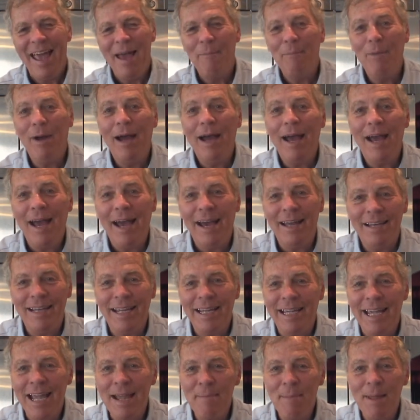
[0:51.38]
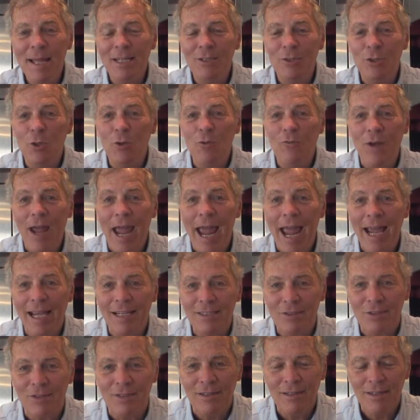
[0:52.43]
But he came in too
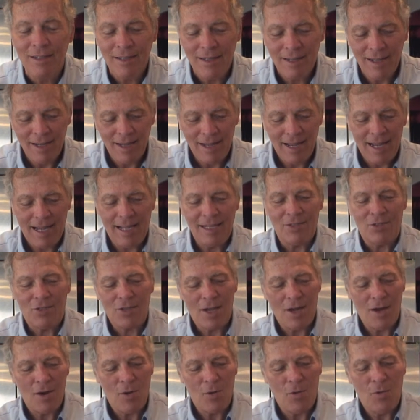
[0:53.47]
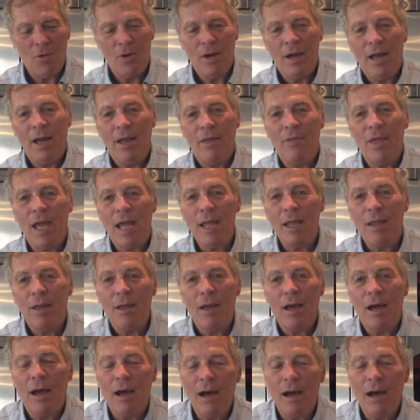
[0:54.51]
fast. And so they